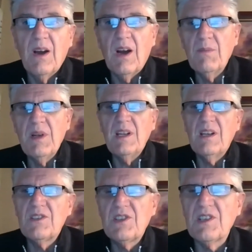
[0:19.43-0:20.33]
Our meeting
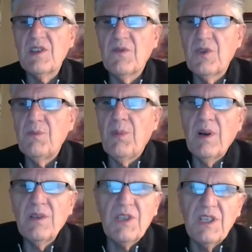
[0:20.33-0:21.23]
consists of two
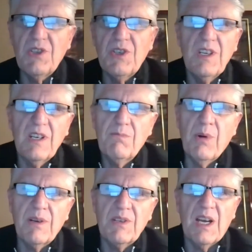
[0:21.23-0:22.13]
parts, teaching and
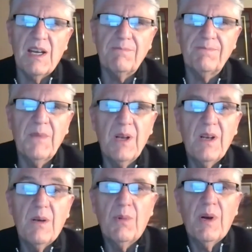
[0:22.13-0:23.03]
prayer time.
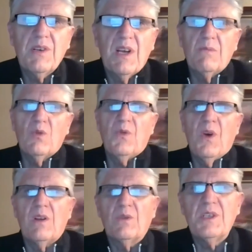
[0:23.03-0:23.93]
Prayer time will
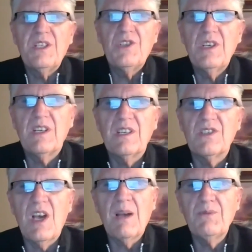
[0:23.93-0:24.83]
follow teaching and
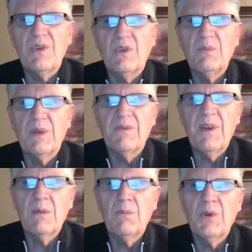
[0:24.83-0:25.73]
is optional, but
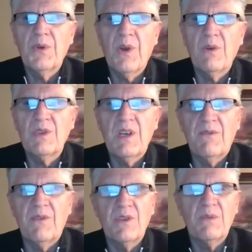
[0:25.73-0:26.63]
available to those that
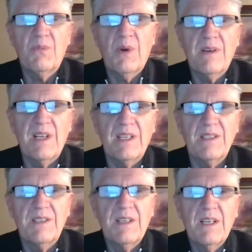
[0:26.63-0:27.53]
have urgent prayer
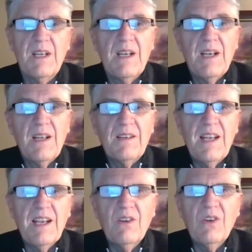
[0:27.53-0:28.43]
needs.
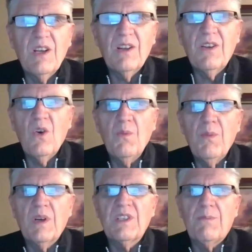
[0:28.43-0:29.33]
Take a look at the Hope
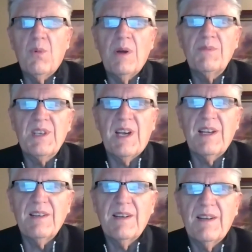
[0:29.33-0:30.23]
Looks Up
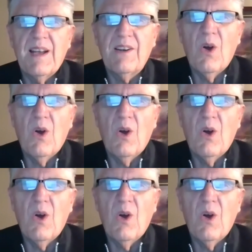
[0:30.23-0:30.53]
website at